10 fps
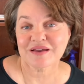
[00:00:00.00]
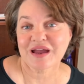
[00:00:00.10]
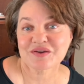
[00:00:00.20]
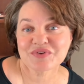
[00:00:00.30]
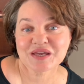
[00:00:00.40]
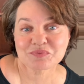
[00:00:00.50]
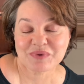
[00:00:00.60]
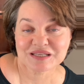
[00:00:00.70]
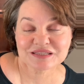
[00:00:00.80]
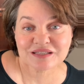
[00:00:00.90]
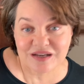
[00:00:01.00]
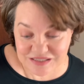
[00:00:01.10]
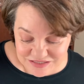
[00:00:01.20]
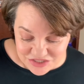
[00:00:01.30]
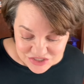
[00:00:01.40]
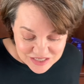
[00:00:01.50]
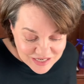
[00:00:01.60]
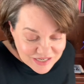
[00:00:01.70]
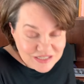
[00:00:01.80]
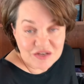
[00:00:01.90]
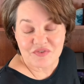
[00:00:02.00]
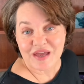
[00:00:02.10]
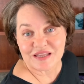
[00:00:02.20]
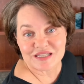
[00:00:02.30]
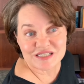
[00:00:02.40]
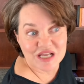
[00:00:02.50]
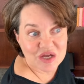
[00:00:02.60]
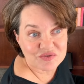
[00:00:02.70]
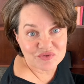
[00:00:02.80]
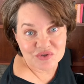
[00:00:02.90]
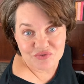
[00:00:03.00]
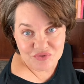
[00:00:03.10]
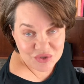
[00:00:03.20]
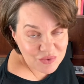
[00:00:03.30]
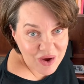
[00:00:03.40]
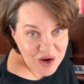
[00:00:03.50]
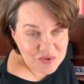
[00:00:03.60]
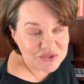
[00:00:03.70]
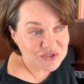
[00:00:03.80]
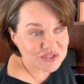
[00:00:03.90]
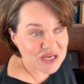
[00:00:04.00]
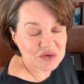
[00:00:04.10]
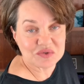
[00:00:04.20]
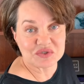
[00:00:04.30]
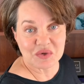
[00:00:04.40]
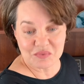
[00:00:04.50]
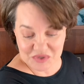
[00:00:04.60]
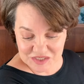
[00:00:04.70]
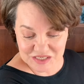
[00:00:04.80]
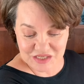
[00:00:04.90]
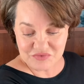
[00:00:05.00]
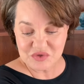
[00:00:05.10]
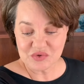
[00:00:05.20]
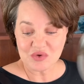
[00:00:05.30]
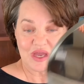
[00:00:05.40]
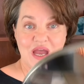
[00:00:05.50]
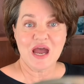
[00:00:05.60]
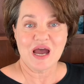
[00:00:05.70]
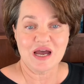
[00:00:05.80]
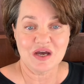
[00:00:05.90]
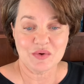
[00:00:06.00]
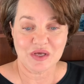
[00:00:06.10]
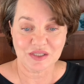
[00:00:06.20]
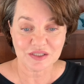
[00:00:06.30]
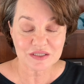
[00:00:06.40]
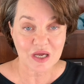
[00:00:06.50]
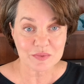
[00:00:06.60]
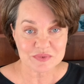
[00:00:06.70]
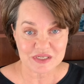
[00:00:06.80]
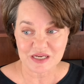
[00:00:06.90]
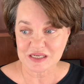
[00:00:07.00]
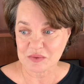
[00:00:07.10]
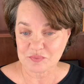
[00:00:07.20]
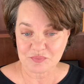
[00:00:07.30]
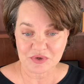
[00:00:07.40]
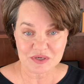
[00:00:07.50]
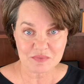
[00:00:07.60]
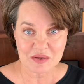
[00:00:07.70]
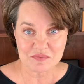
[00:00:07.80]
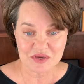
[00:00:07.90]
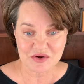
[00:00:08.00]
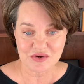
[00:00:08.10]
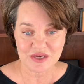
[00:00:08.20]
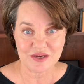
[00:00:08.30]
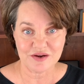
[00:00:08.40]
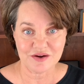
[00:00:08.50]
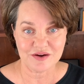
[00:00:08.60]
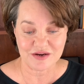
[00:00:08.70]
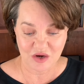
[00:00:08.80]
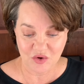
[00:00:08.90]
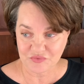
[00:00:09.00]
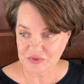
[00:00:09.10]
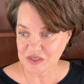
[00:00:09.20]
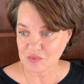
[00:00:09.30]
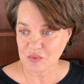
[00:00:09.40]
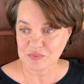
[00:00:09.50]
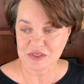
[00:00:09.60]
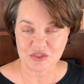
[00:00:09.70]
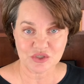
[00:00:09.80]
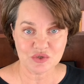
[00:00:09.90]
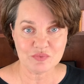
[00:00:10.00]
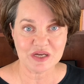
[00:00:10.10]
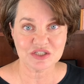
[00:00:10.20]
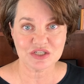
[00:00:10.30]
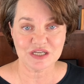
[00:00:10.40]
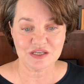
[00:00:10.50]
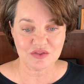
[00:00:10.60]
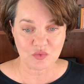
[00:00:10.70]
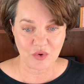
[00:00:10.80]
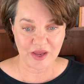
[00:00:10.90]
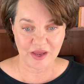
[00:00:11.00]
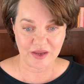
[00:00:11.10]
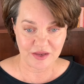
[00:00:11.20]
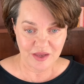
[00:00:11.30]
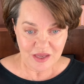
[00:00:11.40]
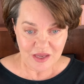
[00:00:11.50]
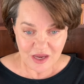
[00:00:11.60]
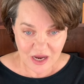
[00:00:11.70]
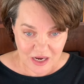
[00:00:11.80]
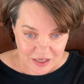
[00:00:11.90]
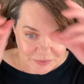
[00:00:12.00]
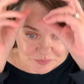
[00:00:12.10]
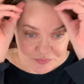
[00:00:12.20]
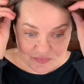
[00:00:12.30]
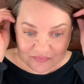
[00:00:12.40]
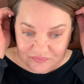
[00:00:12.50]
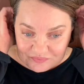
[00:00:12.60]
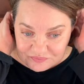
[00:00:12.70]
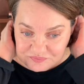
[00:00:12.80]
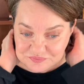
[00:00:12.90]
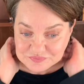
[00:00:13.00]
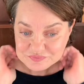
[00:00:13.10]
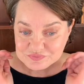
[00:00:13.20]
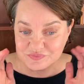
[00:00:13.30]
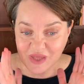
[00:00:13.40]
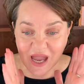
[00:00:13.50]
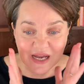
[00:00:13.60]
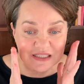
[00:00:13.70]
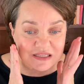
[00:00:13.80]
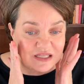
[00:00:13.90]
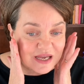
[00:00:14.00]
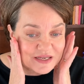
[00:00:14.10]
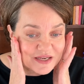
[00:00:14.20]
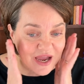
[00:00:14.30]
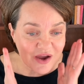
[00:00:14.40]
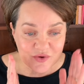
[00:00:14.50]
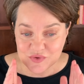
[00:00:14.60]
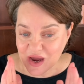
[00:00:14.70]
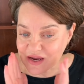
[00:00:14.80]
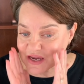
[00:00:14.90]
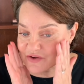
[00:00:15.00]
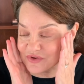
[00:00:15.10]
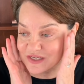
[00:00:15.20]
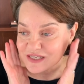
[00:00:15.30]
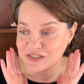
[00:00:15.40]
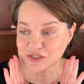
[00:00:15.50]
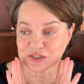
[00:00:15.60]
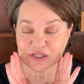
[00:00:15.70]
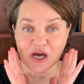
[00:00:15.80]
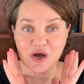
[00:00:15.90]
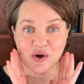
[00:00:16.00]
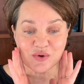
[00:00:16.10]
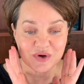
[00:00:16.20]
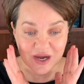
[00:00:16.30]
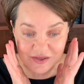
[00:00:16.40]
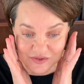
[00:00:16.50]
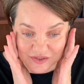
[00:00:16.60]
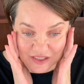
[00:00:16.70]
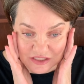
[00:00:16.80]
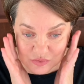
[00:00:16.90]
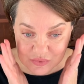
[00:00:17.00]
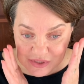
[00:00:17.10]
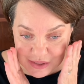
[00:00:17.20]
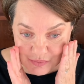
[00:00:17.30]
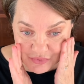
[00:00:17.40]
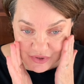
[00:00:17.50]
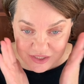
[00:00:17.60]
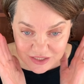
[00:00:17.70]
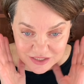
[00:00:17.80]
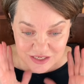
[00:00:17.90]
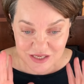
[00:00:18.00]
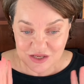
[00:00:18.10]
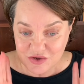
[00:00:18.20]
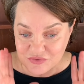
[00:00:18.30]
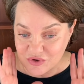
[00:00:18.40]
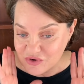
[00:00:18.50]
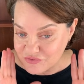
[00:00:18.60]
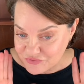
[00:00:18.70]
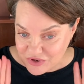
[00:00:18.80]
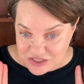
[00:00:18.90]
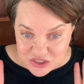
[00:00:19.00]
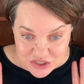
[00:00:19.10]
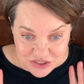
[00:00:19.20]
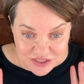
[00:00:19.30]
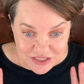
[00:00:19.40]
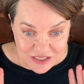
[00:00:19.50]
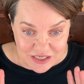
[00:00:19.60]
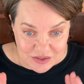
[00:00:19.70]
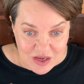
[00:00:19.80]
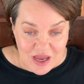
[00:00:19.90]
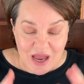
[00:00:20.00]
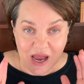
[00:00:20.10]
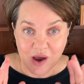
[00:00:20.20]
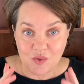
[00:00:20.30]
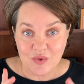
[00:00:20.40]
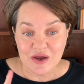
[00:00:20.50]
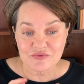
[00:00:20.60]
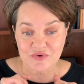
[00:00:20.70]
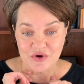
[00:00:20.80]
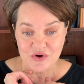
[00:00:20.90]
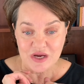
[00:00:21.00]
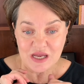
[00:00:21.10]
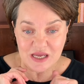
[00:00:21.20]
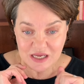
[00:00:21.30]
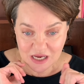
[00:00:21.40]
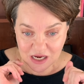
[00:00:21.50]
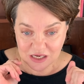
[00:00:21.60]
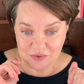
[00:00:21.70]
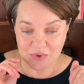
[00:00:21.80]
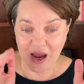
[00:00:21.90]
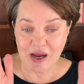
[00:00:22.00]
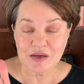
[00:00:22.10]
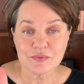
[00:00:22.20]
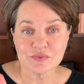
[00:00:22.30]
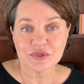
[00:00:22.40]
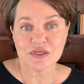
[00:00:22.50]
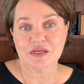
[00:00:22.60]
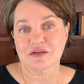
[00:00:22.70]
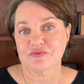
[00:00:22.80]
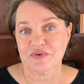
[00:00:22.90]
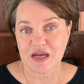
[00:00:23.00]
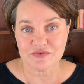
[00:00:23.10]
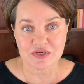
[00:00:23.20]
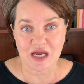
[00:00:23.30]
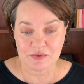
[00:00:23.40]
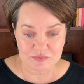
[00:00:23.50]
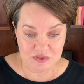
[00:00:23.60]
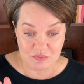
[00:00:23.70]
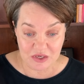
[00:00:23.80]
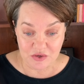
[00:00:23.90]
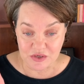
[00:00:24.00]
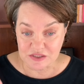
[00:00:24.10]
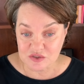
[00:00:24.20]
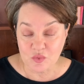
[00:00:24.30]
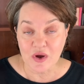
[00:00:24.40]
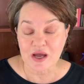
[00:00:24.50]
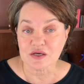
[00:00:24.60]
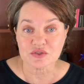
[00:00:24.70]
I've had my lunch and I've had this on for a few hours now, so I'm going to give you a little update. I'm putting my mirror here. Hopefully it won't be too much in the way. I like how I have a nice glow. I think that's really pretty, very fresh looking. However, I am looking in a 5x mirror as well.